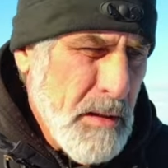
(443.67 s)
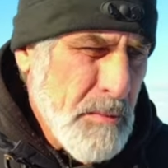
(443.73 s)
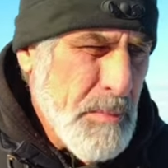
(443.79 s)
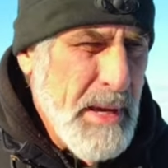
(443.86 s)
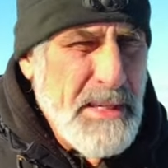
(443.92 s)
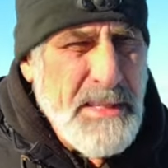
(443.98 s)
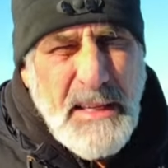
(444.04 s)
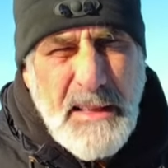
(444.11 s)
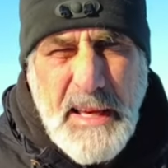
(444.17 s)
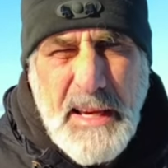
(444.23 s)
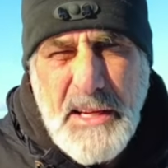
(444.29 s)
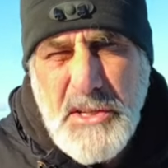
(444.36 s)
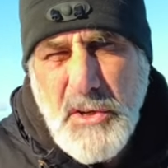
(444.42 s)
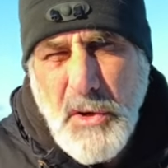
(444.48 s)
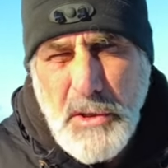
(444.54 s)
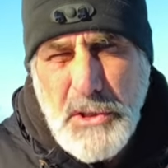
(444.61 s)
basically
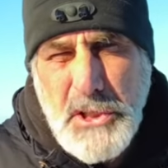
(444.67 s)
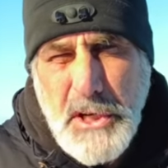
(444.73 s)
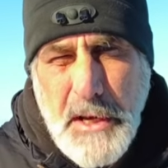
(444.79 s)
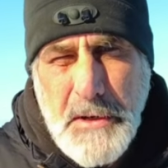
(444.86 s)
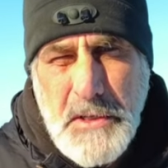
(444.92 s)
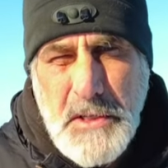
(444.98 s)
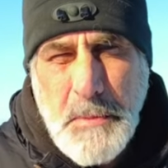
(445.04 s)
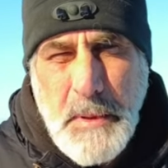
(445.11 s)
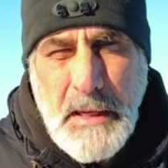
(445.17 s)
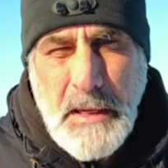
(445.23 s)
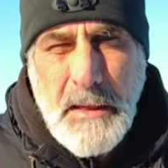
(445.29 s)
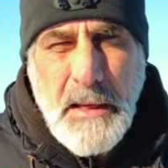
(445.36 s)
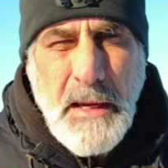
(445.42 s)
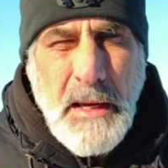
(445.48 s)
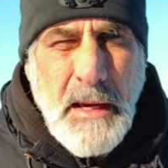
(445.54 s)
control shutter speed.